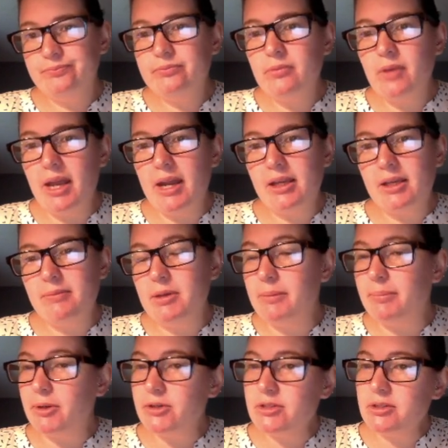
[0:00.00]
And it can be a
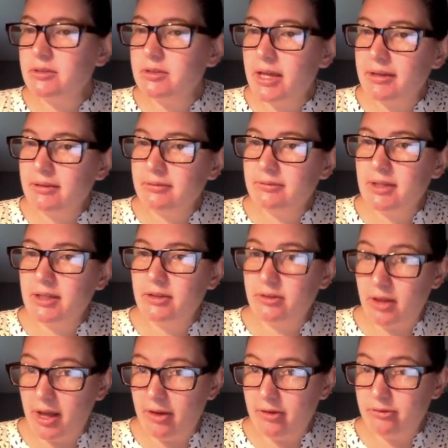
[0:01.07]
personal debt that you'll
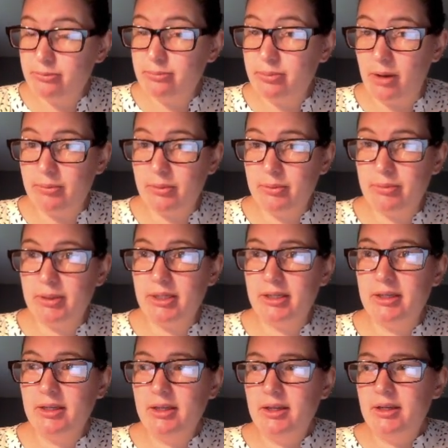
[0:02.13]
have probably
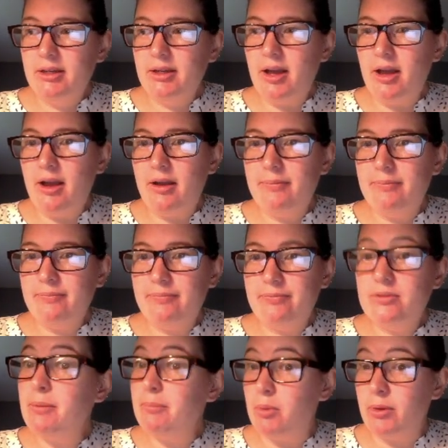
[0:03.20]

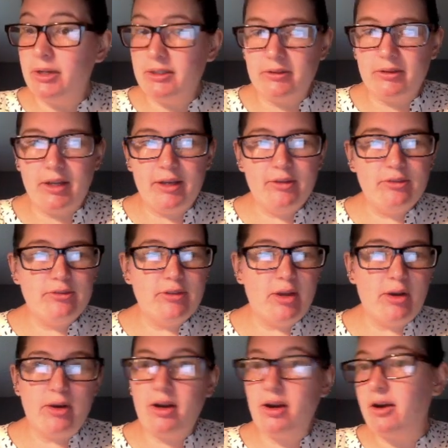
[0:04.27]
some point in your life,
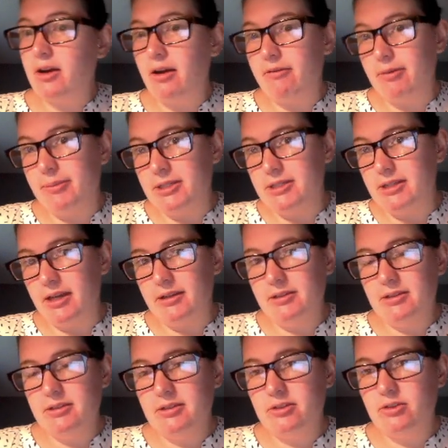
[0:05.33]
or government debt.
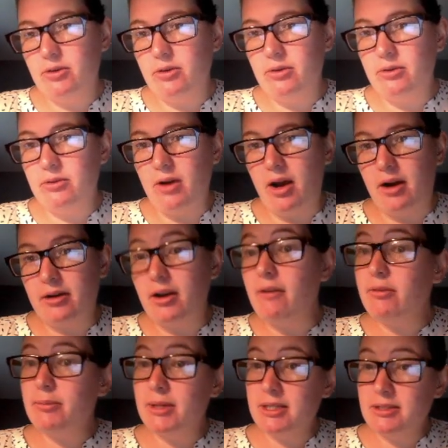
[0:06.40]
So our
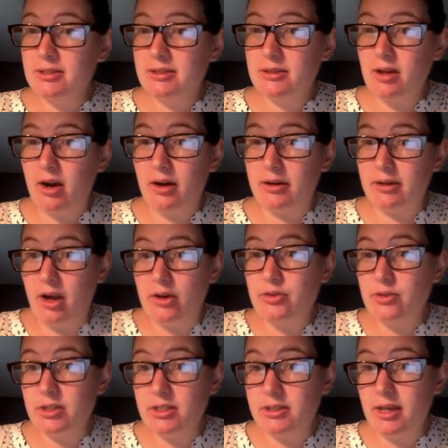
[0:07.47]
governments, our
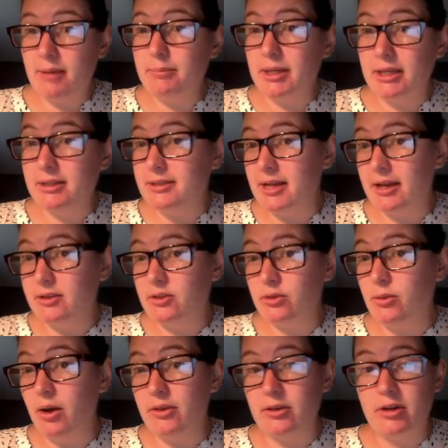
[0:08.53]
countries can be in debt to
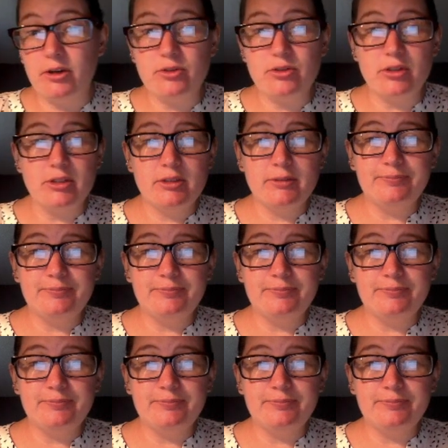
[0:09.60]
other countries.